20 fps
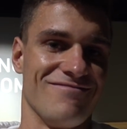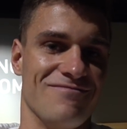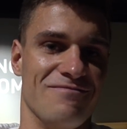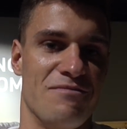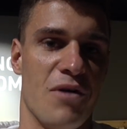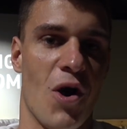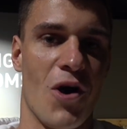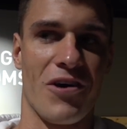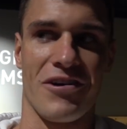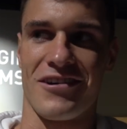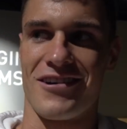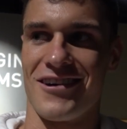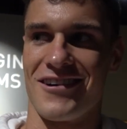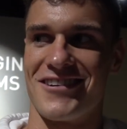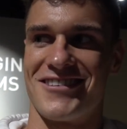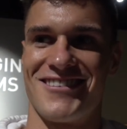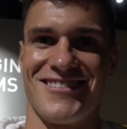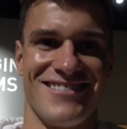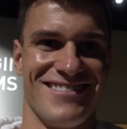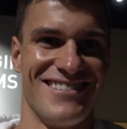
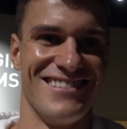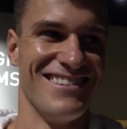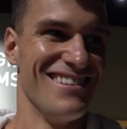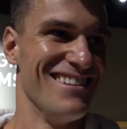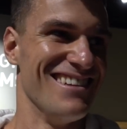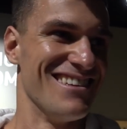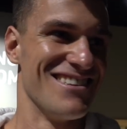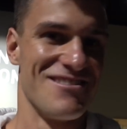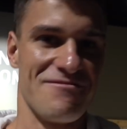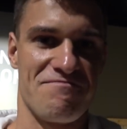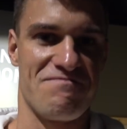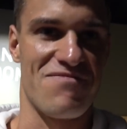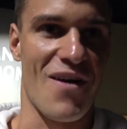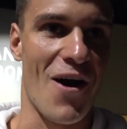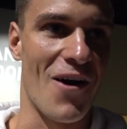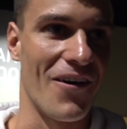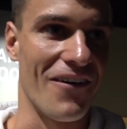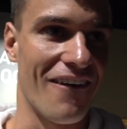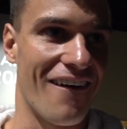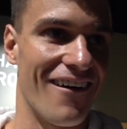Burgers.
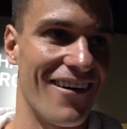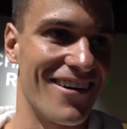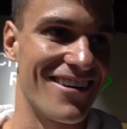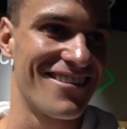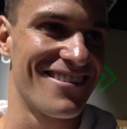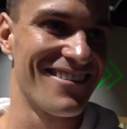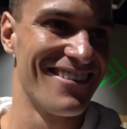Burgers.